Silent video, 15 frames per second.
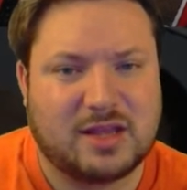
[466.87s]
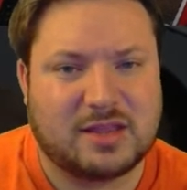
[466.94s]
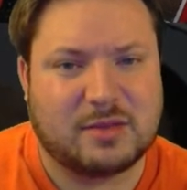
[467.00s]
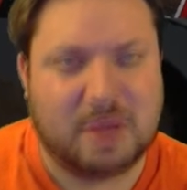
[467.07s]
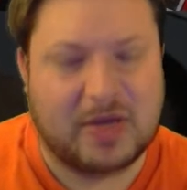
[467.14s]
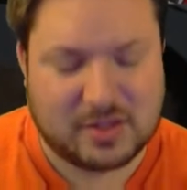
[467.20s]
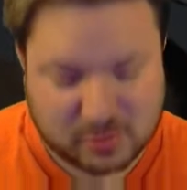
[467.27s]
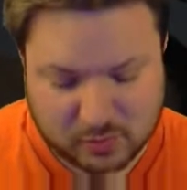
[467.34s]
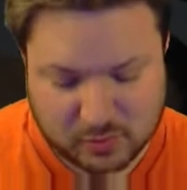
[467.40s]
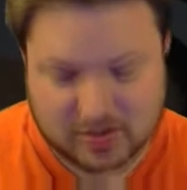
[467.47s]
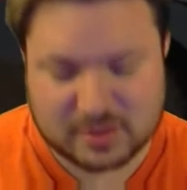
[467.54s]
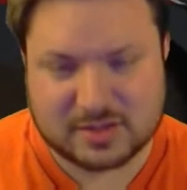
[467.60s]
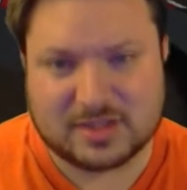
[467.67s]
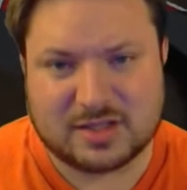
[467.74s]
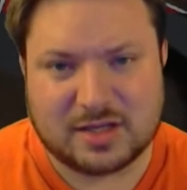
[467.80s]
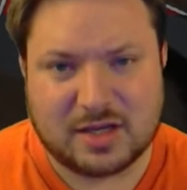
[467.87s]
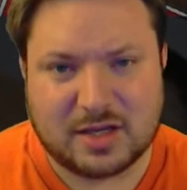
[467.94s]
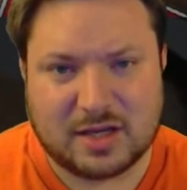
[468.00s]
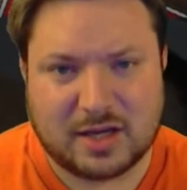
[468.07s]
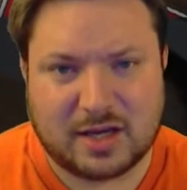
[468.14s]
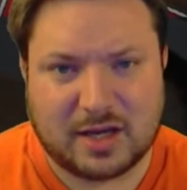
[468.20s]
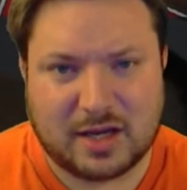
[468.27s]
The pencil ones,
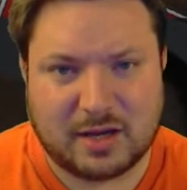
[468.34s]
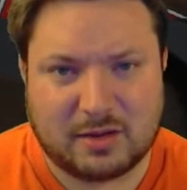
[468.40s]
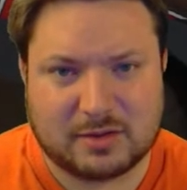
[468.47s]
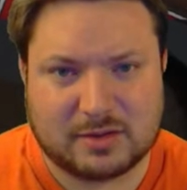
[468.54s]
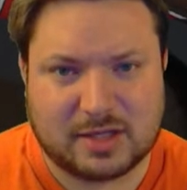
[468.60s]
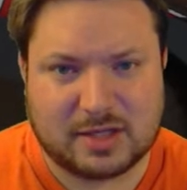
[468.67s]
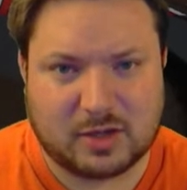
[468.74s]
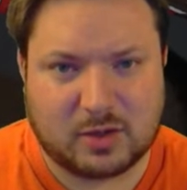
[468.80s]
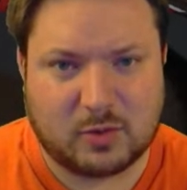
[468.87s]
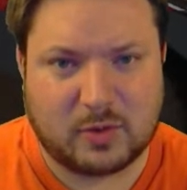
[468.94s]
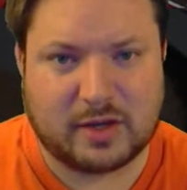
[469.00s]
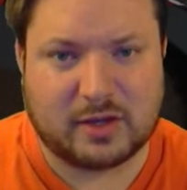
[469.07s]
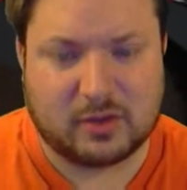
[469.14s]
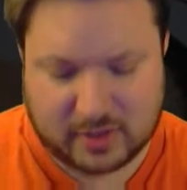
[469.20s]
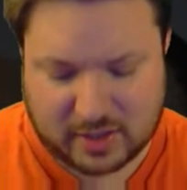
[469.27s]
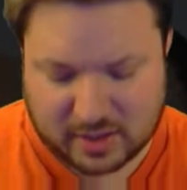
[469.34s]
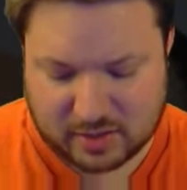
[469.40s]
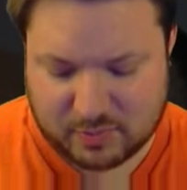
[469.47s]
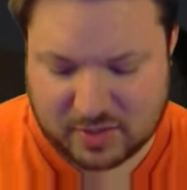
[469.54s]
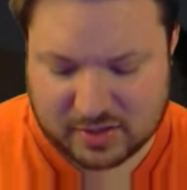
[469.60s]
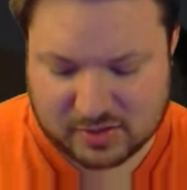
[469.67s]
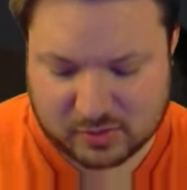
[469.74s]
uh, I'll take a quick look at the
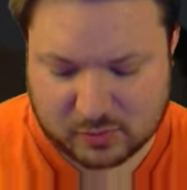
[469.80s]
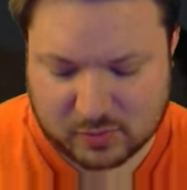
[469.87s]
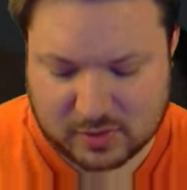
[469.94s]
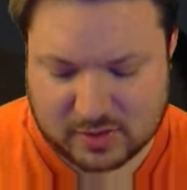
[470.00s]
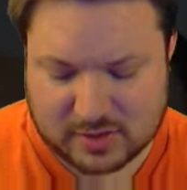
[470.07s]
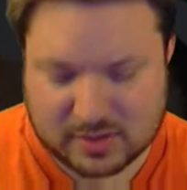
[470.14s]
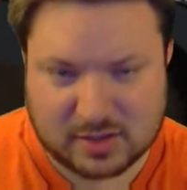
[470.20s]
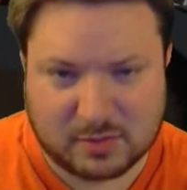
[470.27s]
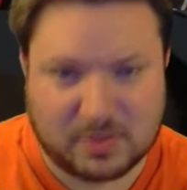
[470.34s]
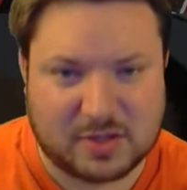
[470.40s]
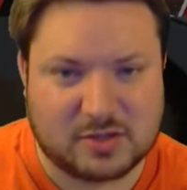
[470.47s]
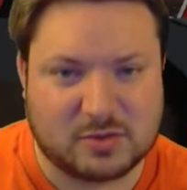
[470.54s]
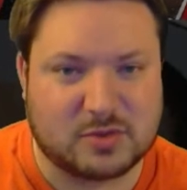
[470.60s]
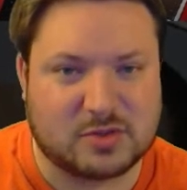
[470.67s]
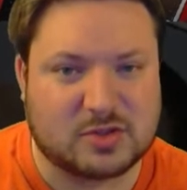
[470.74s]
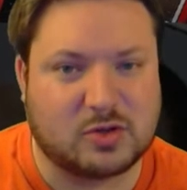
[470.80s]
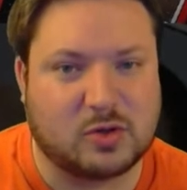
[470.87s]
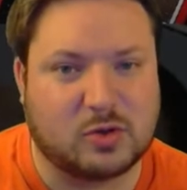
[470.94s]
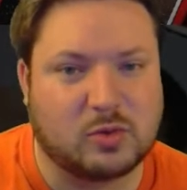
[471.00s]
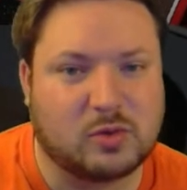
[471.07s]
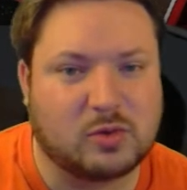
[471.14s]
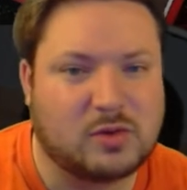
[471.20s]
pencil ones. The pencil ones are
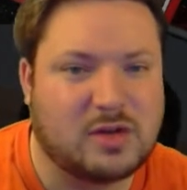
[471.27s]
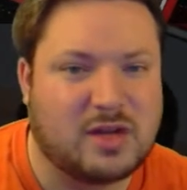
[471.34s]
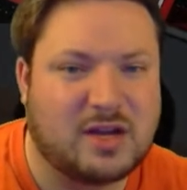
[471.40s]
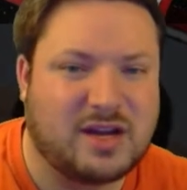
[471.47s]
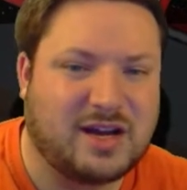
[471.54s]
cool.